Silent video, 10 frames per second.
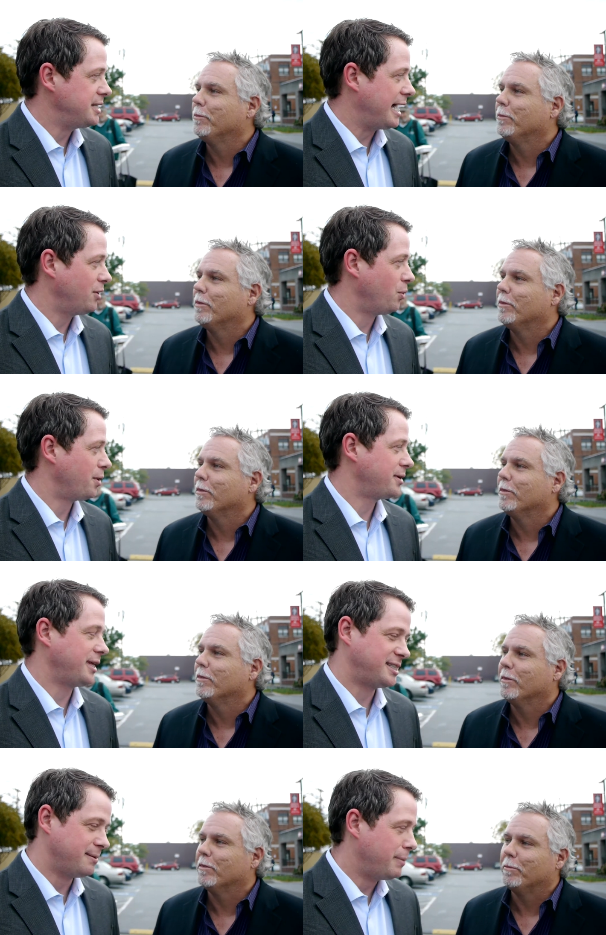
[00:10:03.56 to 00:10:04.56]
Speaker 1: dot org.
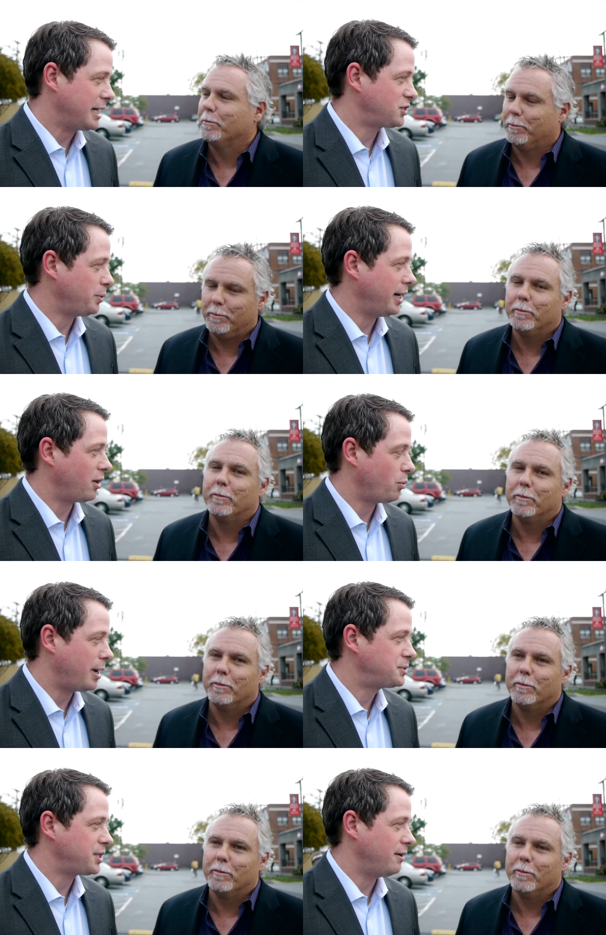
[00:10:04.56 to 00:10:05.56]
That's the best way, our
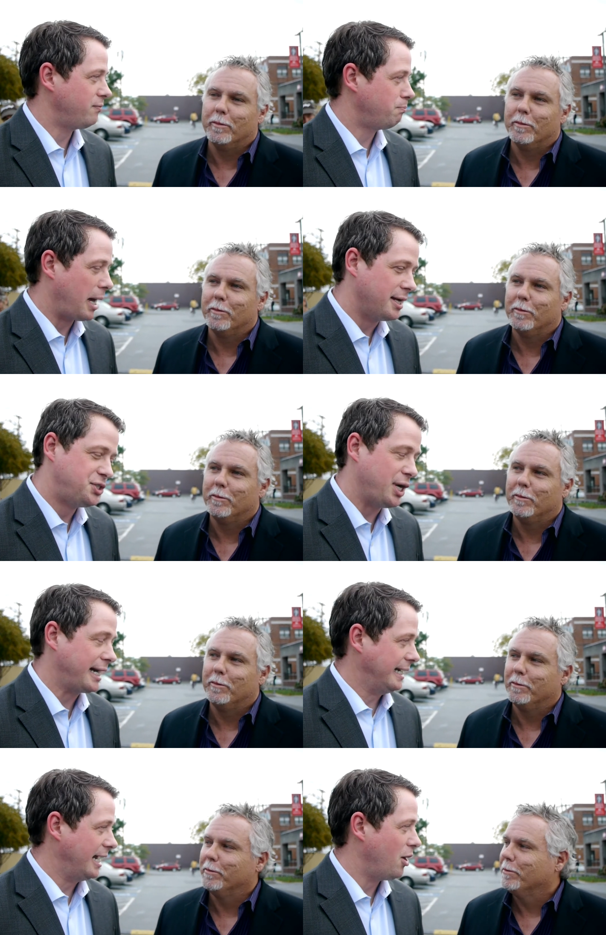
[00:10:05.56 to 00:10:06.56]
website. Uh,
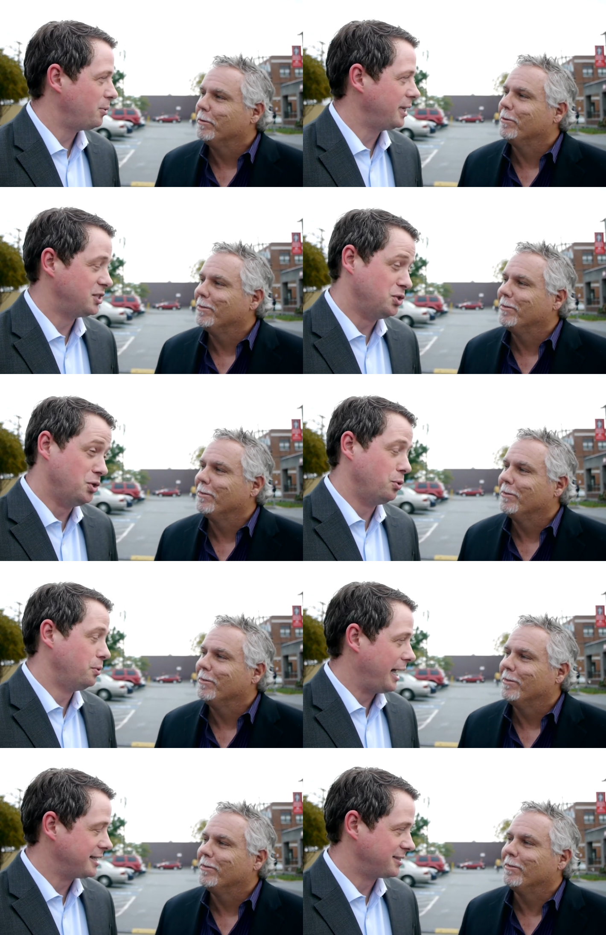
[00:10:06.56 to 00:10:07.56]
check it out. It's
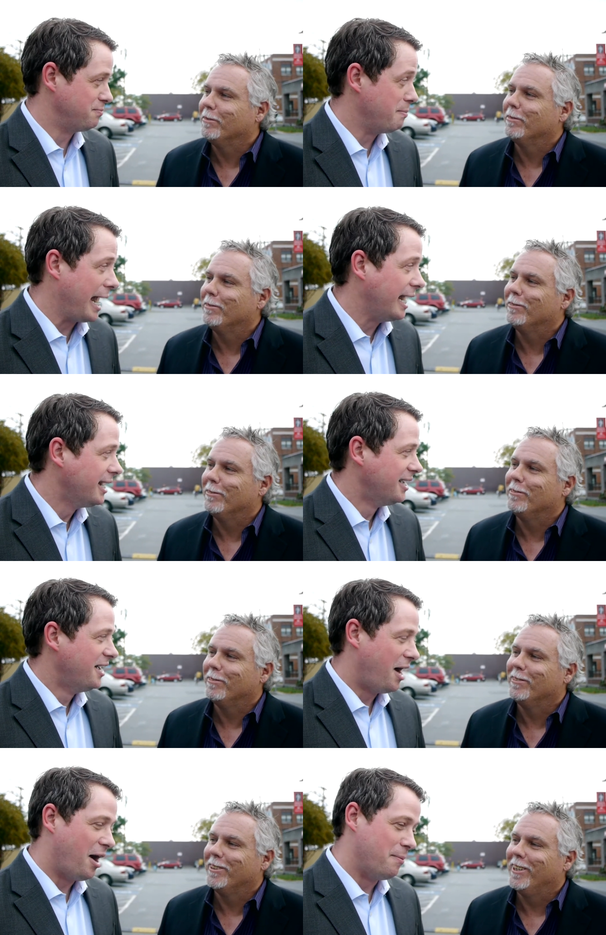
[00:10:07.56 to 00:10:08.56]
new as of May.
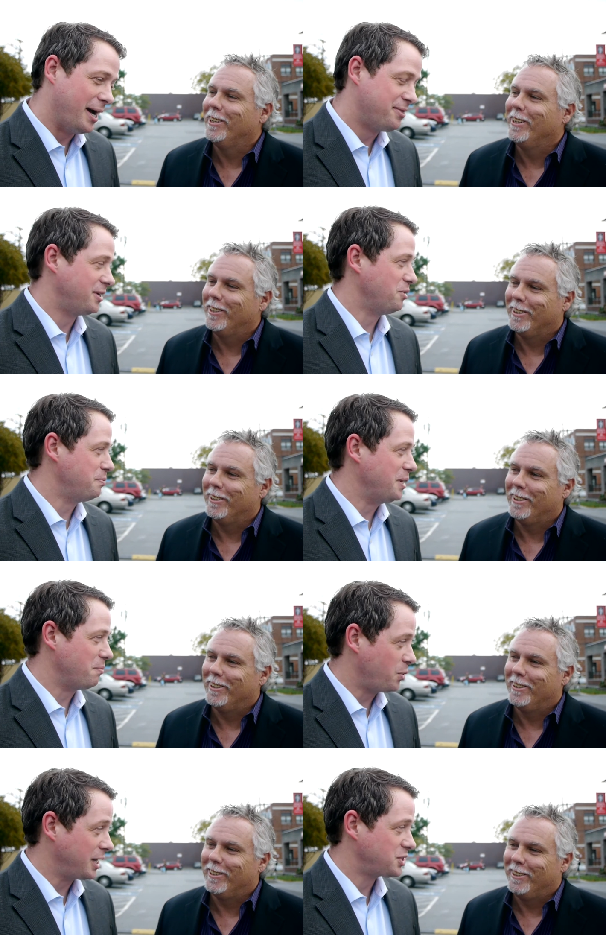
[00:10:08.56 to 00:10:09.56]
Um, I think you'll be
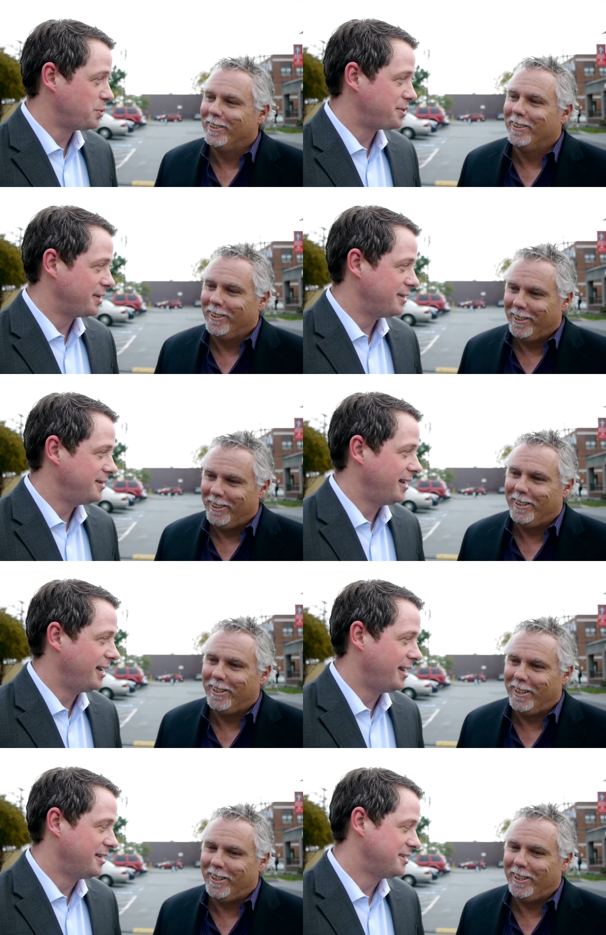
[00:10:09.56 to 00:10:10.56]
impressed with it.
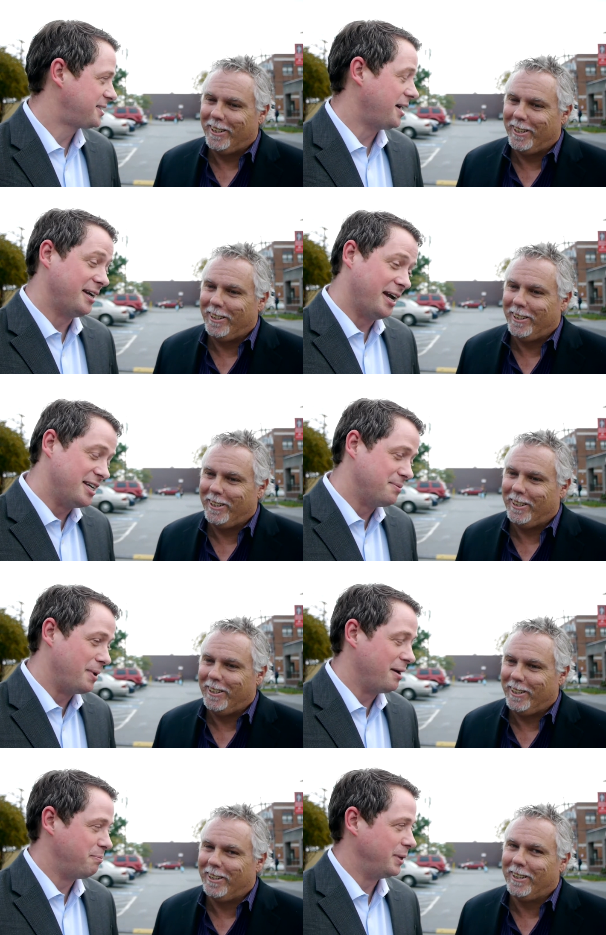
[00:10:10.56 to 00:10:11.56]
And it's cutting edge, in
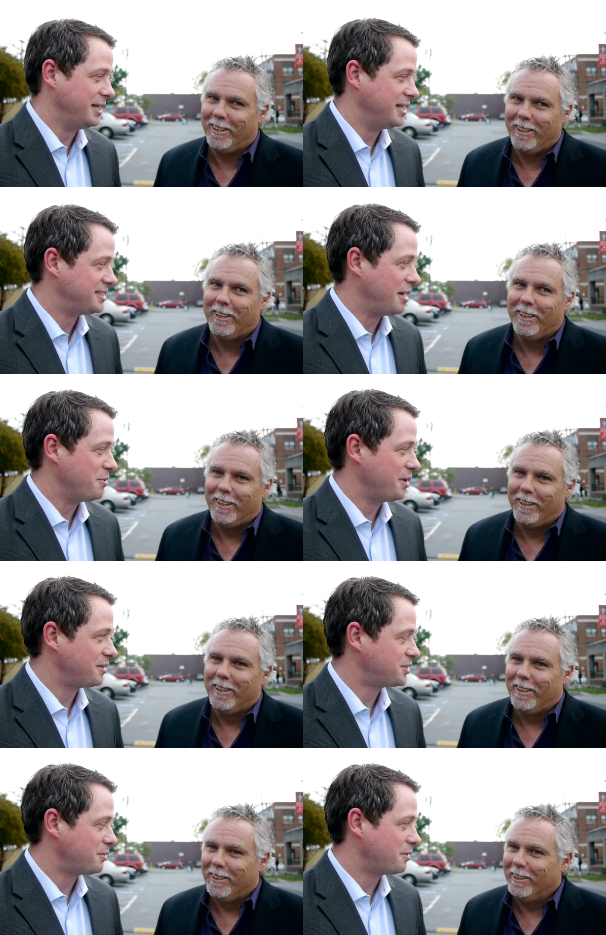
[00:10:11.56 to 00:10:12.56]
my opinion. It's out
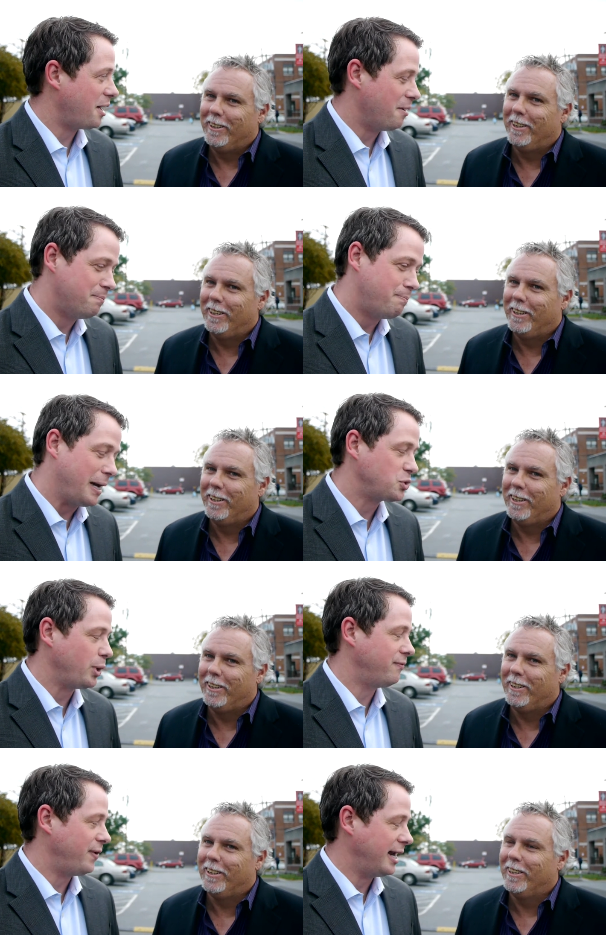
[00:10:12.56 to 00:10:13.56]
there. So um, best
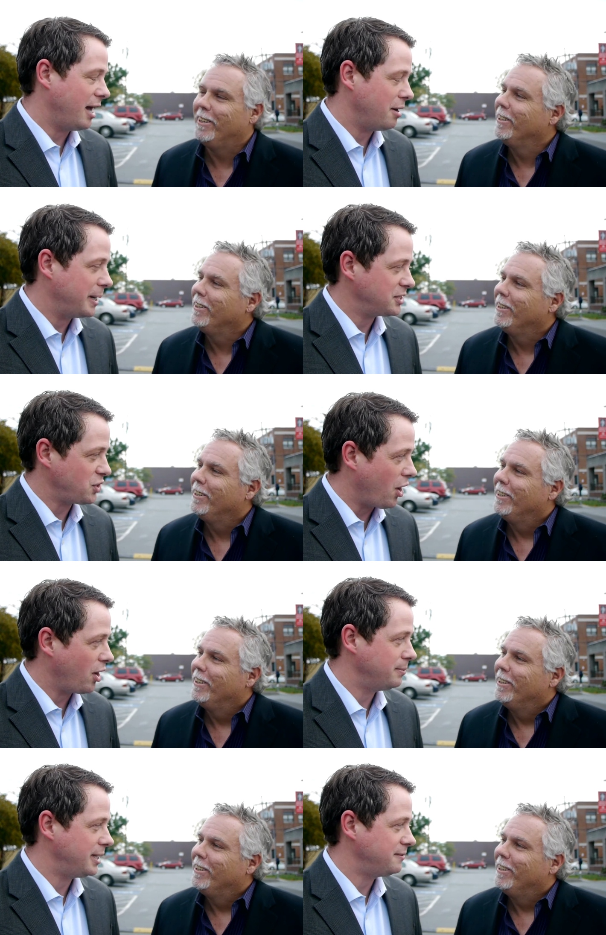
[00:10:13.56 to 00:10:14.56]
way to find out about us,
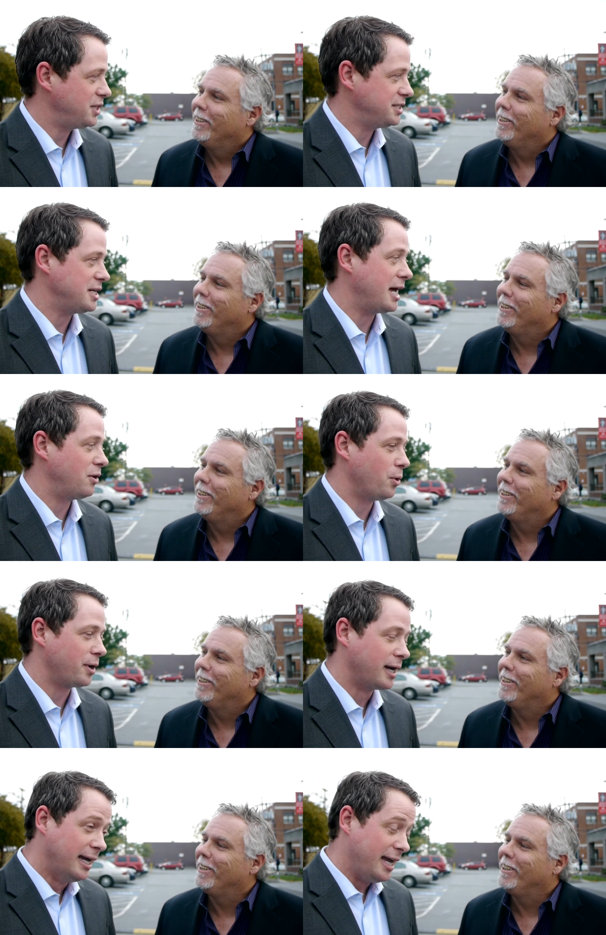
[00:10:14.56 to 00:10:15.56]
r m life changing dot
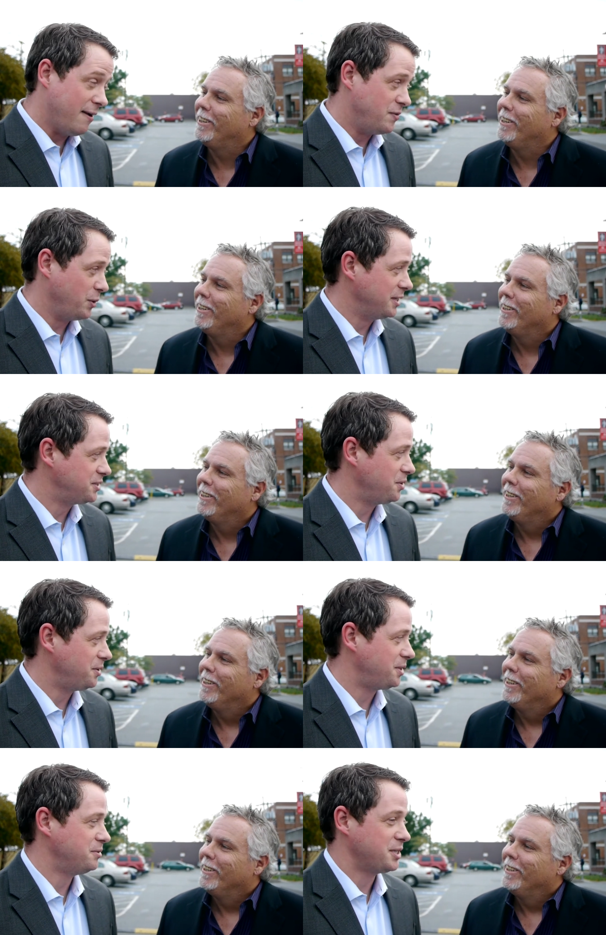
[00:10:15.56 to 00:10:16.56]
org. If you're in
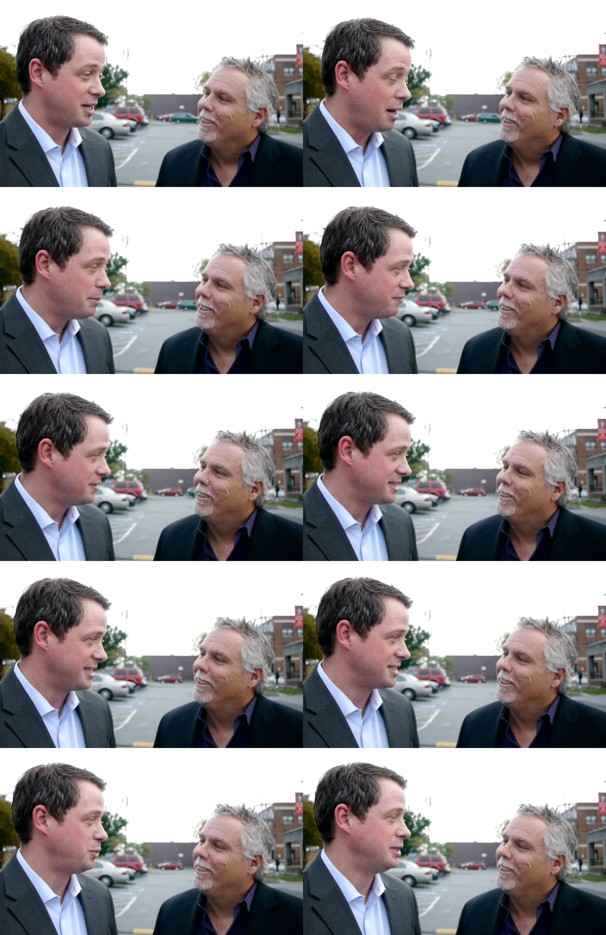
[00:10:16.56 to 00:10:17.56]
Syracuse, come and visit
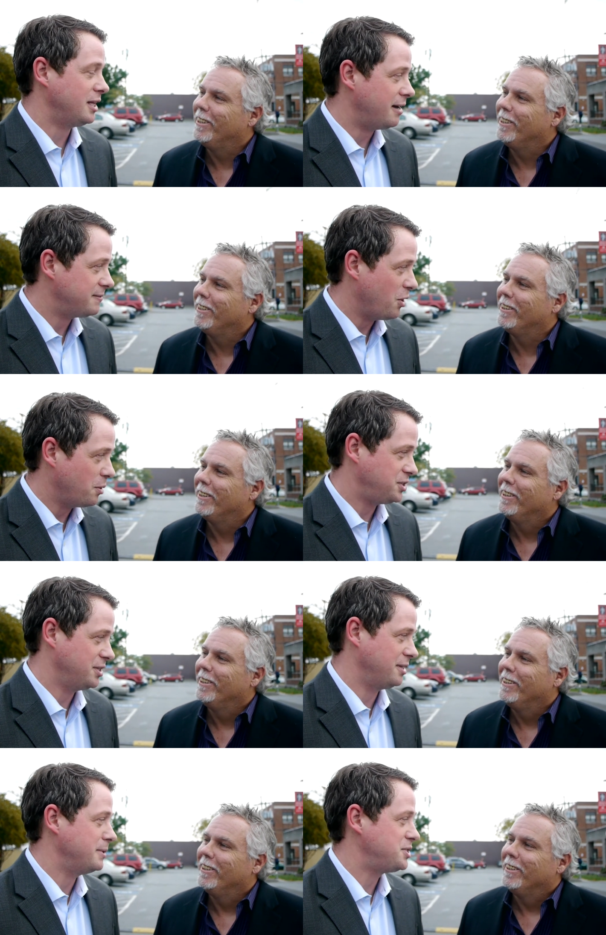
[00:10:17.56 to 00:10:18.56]
us. We'd love to host you
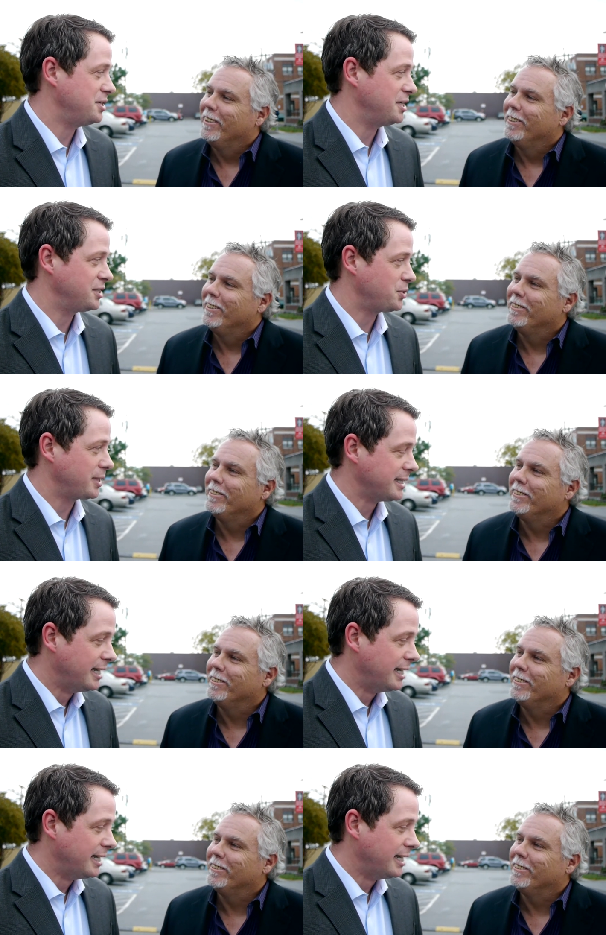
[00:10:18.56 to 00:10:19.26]
in the Mission District.